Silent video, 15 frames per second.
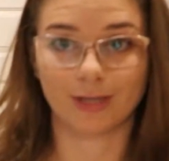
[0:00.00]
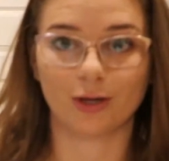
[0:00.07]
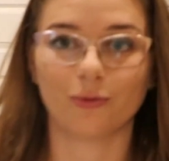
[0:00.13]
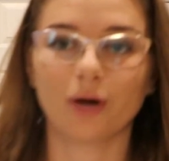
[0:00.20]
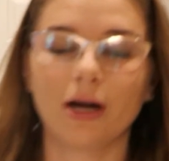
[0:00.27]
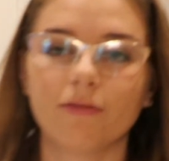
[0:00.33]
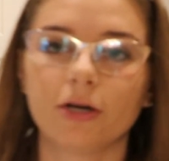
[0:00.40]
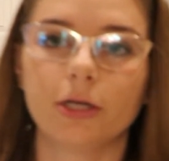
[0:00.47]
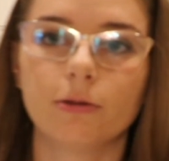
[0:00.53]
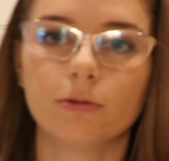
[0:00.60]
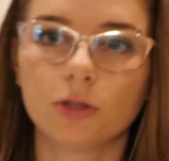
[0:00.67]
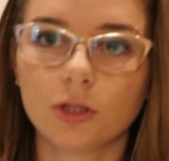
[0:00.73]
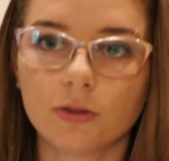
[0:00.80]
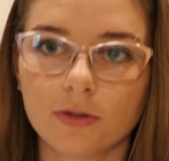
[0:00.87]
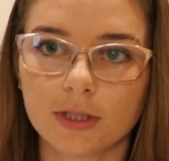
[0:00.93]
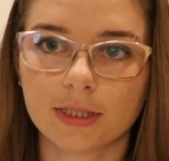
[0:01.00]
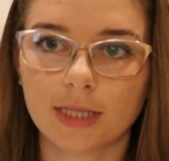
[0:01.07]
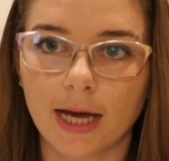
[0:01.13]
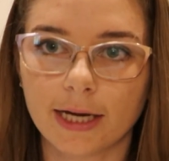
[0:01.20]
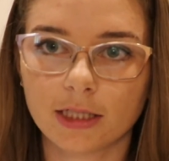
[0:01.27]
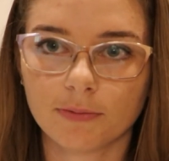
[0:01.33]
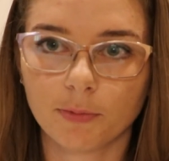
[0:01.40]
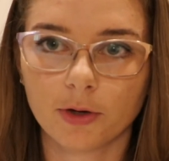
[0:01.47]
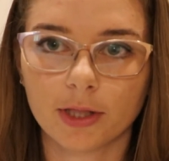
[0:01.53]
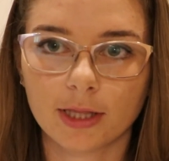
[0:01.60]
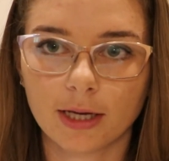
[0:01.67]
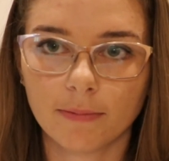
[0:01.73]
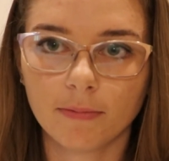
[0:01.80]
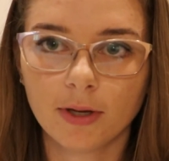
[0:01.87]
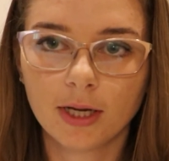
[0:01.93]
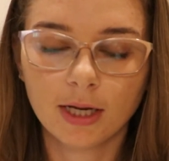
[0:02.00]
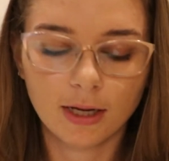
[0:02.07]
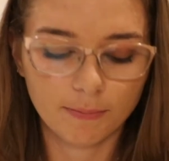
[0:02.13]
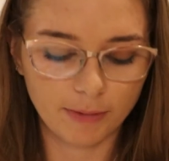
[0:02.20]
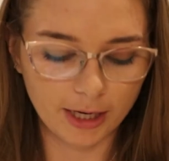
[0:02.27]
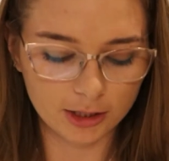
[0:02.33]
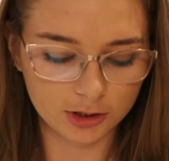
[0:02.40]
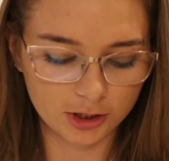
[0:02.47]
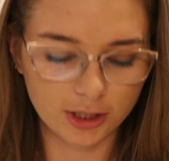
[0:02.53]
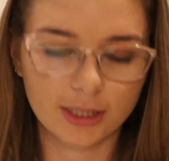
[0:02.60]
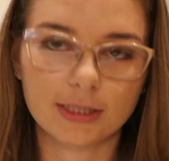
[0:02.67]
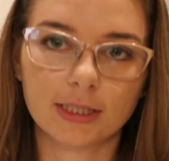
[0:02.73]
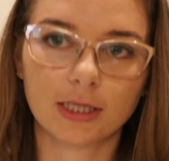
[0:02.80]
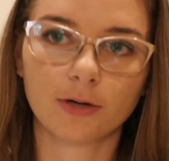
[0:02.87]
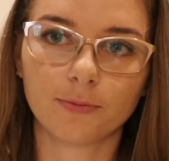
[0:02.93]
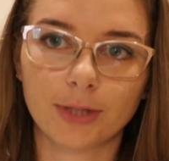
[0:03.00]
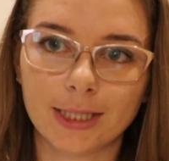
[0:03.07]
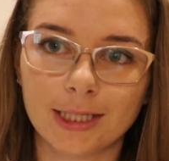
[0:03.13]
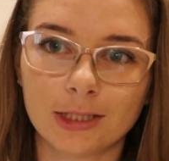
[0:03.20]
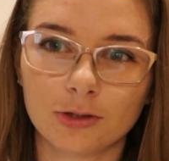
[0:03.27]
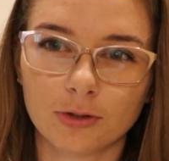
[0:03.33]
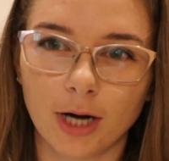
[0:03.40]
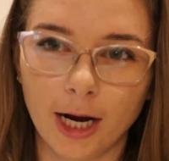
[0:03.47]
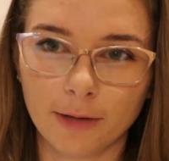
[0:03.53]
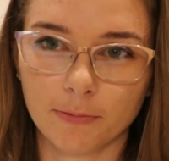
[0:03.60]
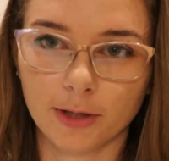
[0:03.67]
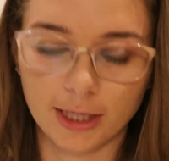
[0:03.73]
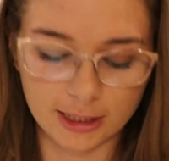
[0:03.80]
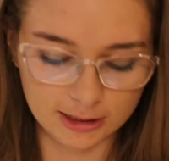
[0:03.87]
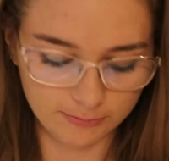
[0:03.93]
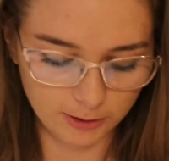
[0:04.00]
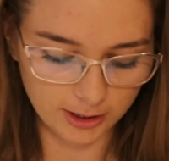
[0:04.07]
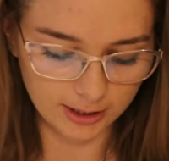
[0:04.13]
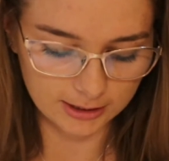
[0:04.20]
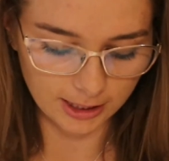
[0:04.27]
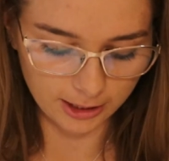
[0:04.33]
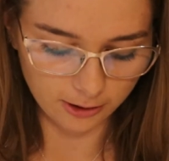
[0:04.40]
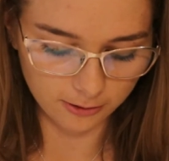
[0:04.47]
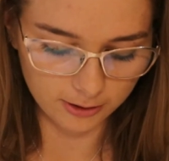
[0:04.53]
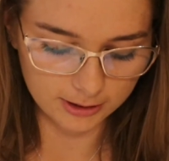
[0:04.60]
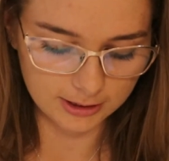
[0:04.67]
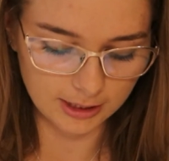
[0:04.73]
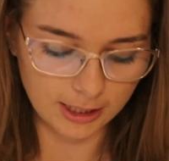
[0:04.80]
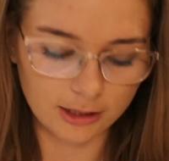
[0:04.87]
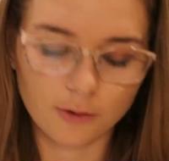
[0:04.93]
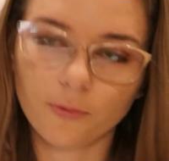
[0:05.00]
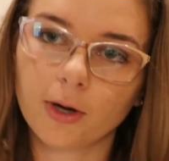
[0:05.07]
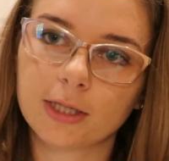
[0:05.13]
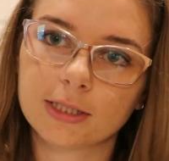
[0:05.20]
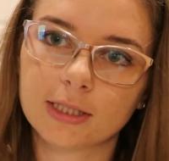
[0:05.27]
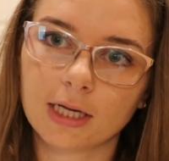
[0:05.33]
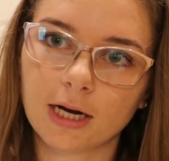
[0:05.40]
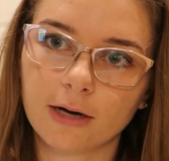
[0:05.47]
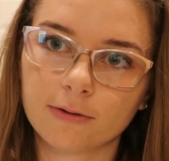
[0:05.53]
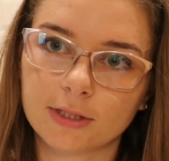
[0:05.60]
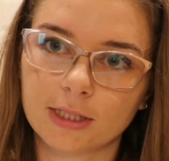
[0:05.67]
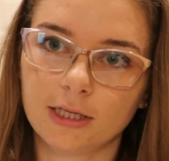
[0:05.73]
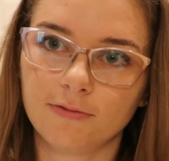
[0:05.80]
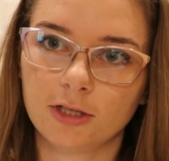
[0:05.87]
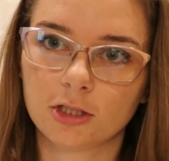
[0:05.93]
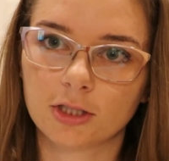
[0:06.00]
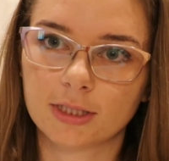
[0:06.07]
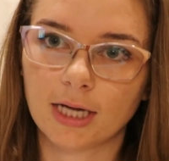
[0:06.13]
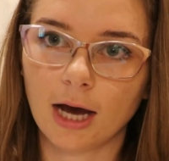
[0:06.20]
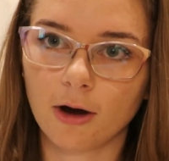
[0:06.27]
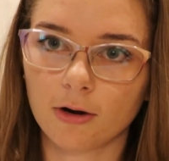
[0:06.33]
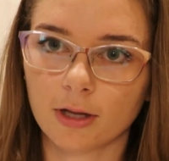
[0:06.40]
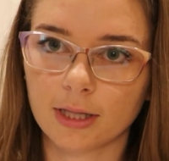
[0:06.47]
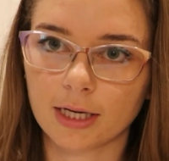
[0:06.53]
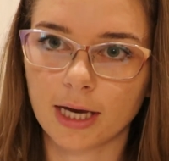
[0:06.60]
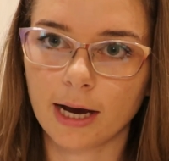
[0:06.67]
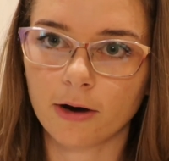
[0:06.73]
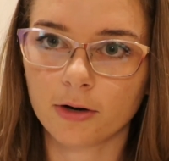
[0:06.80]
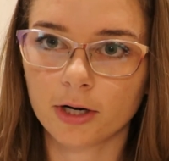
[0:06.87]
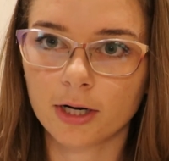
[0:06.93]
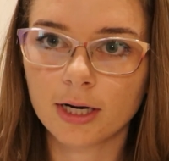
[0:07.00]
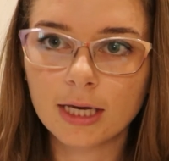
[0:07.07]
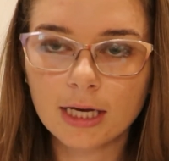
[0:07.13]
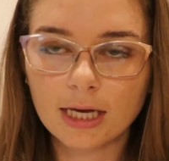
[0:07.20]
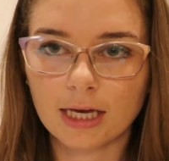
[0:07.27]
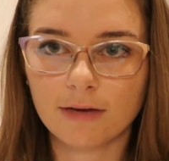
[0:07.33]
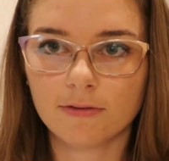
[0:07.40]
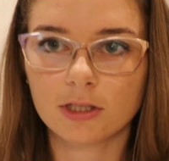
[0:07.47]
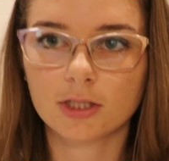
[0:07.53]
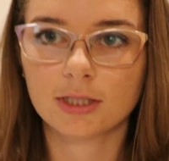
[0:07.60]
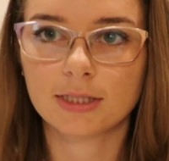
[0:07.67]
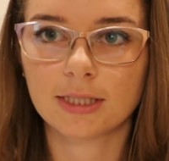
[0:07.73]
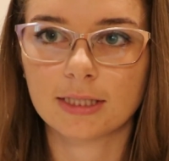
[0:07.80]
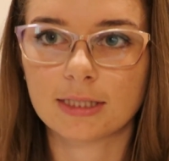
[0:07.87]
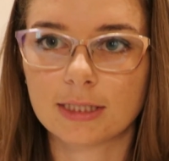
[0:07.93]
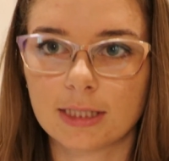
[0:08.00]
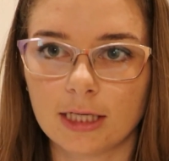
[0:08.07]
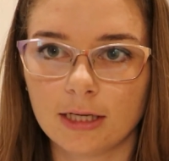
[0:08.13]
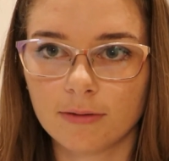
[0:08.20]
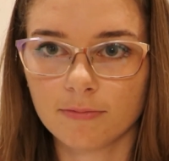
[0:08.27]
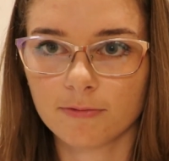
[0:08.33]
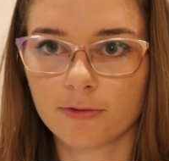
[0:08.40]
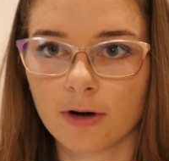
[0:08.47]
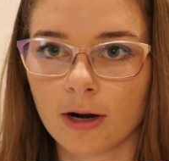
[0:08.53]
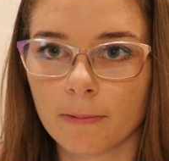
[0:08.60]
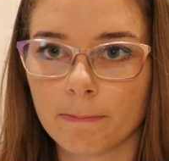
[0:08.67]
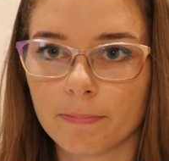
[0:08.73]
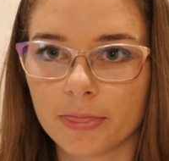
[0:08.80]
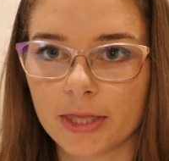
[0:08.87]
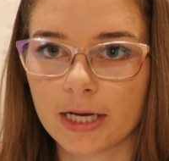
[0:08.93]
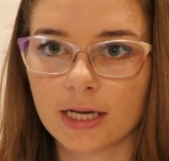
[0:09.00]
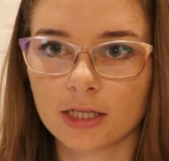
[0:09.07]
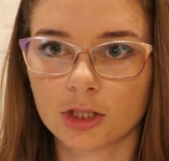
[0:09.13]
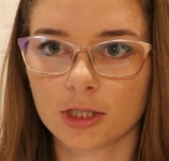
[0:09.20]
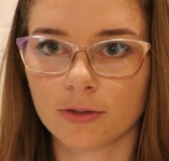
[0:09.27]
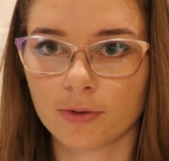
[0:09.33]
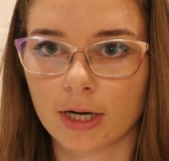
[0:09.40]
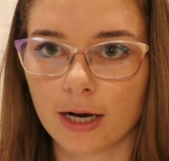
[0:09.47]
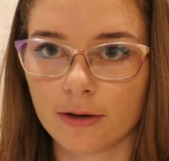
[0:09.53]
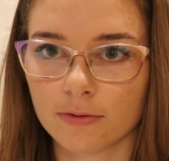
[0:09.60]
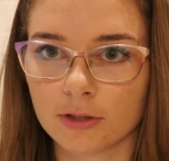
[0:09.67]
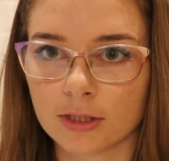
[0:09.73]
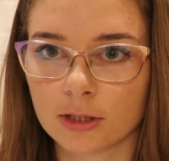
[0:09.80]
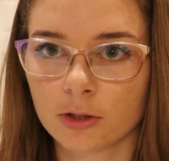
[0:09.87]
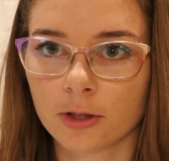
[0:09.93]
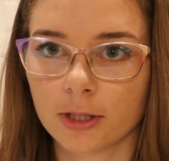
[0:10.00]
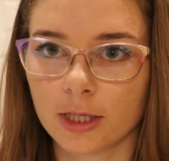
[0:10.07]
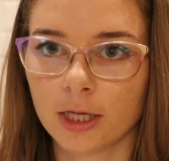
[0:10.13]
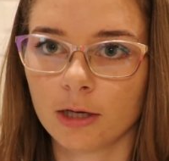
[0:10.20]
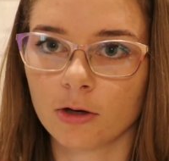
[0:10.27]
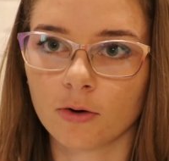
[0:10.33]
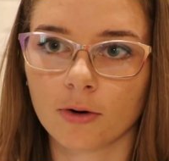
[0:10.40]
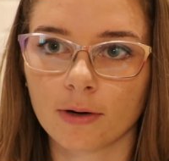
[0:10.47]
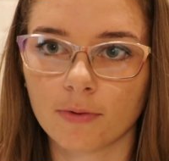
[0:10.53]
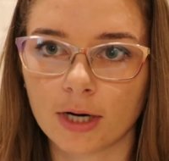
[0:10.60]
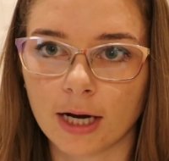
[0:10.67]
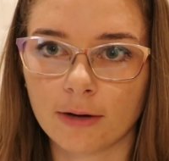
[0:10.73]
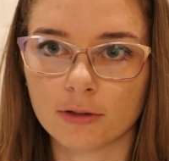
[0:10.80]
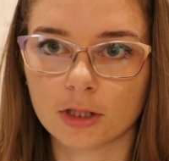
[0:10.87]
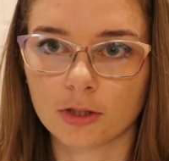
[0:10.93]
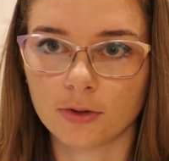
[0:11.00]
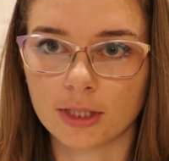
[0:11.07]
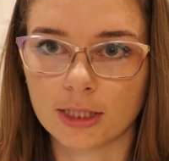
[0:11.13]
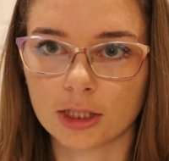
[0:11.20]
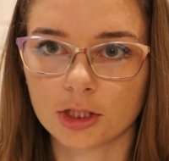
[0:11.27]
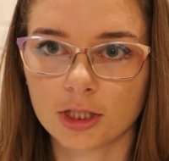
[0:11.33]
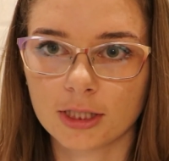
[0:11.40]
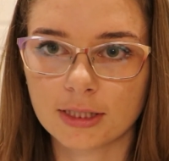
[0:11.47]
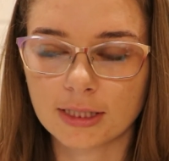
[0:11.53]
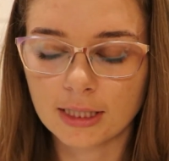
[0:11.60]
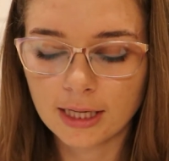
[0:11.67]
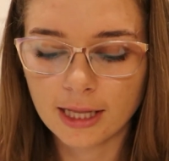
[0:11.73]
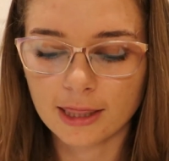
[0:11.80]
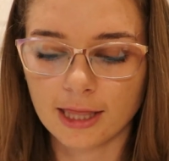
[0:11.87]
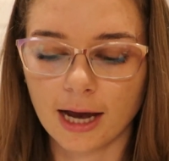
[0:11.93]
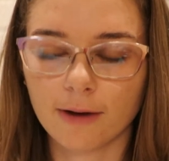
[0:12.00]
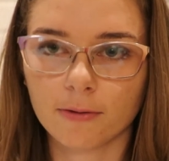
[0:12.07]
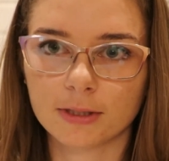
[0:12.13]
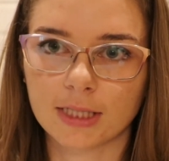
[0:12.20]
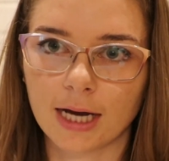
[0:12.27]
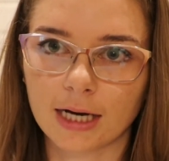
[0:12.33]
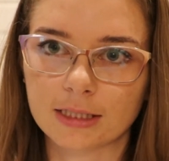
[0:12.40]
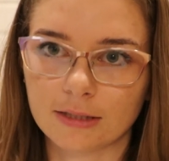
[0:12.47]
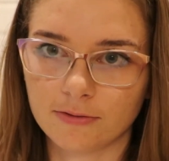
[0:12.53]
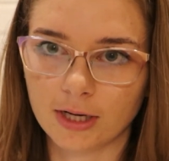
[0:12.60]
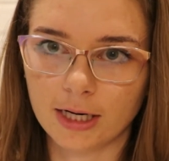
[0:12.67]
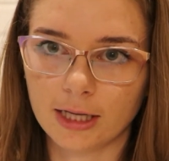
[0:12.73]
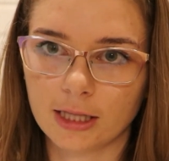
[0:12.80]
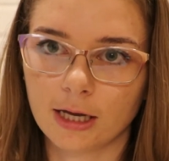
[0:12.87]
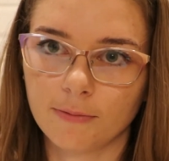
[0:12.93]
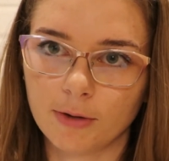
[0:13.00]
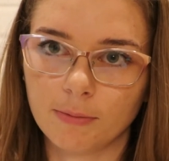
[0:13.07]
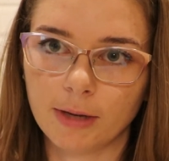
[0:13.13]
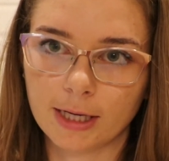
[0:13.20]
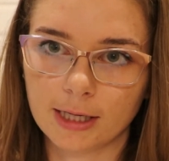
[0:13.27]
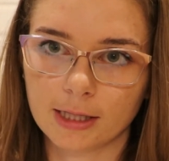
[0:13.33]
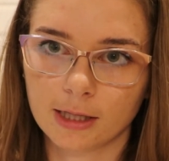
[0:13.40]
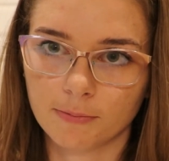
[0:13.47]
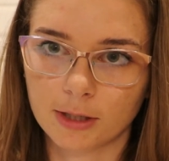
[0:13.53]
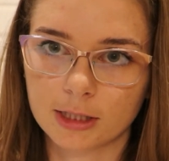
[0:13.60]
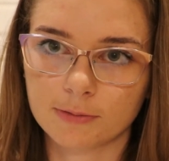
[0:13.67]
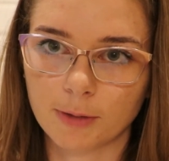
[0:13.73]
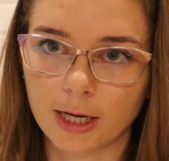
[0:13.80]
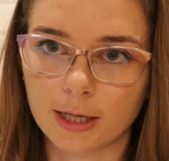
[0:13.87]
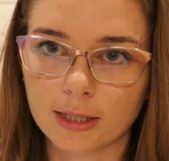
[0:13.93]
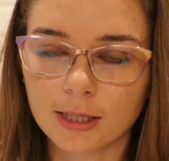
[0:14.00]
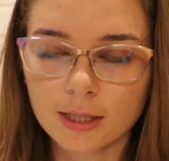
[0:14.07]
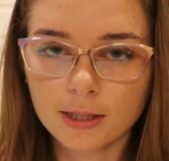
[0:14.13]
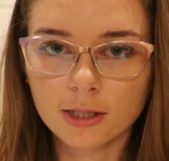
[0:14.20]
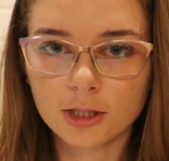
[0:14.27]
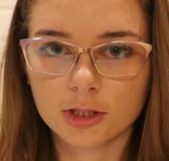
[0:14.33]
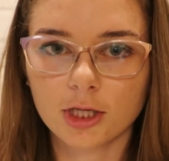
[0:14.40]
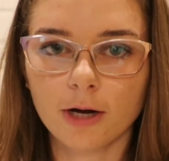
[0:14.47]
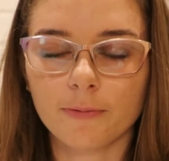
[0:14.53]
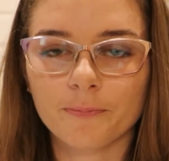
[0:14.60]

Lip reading: Wherever you do decide to put them, make sure it's in a really dry place, because I noticed that the ones that I was leaving just out on the counter, even just the steam from the kitchen when I was cooking or when I was doing dishes, that was activating them and making them expand. So